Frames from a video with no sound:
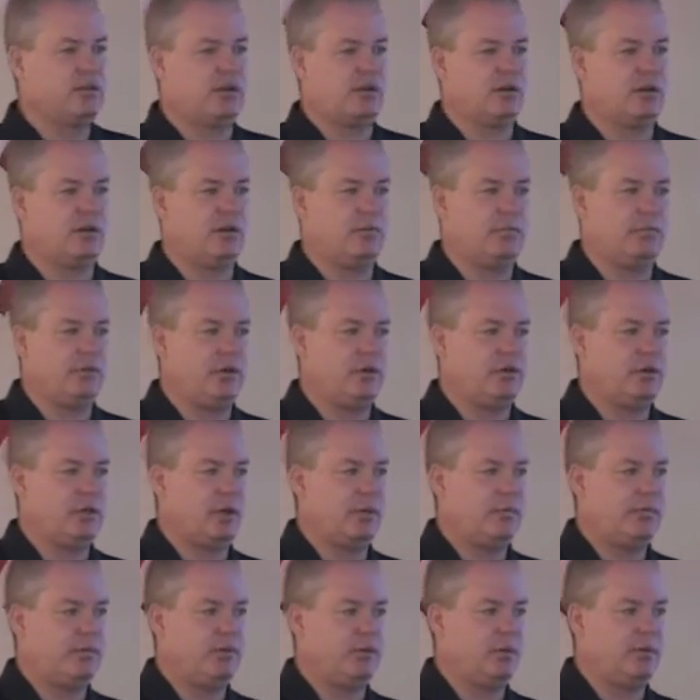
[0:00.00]
are going to build
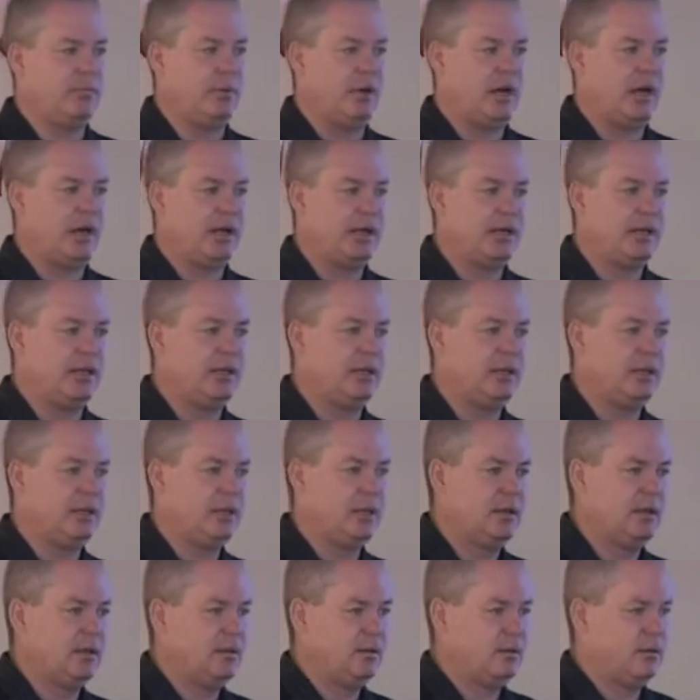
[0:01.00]
up in the body
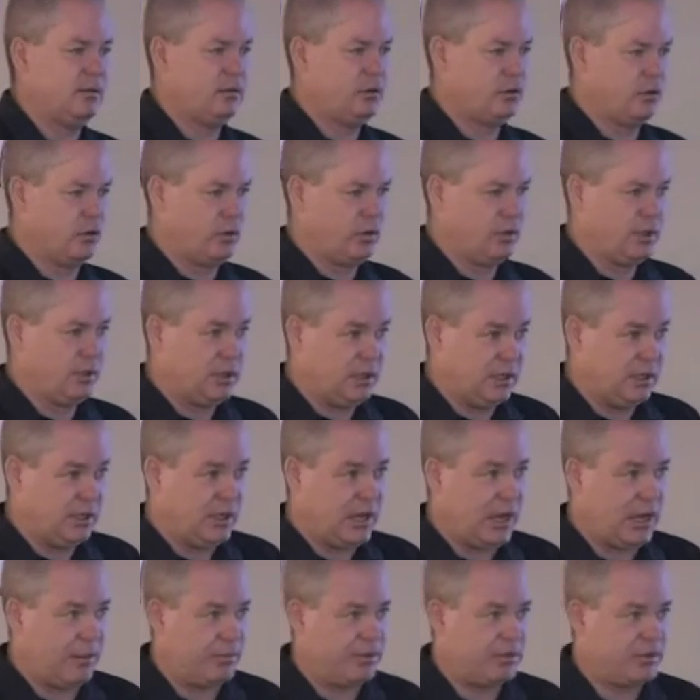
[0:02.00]
during the
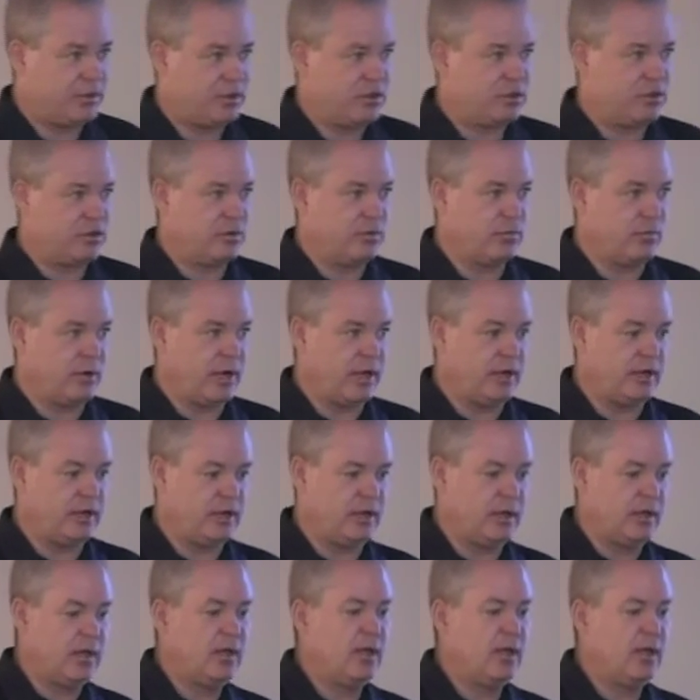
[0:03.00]
decomposition rate,